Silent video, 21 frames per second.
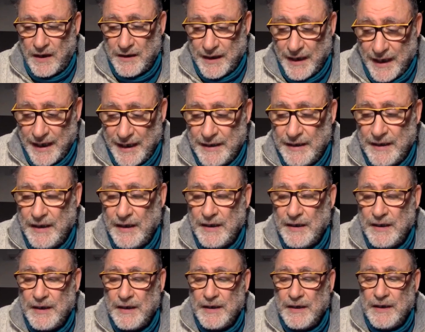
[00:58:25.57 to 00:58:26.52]
can
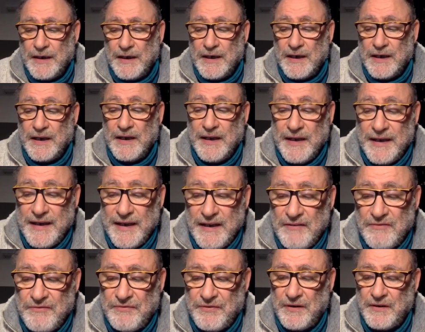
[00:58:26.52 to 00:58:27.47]

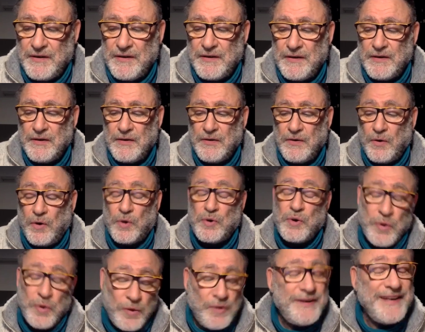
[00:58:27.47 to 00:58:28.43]
live or
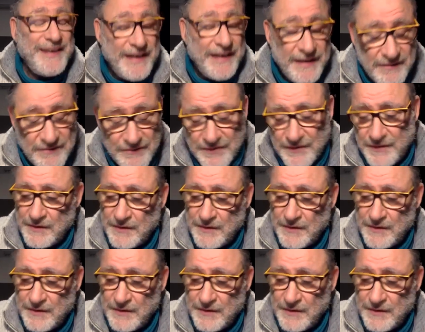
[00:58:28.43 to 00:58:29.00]
could live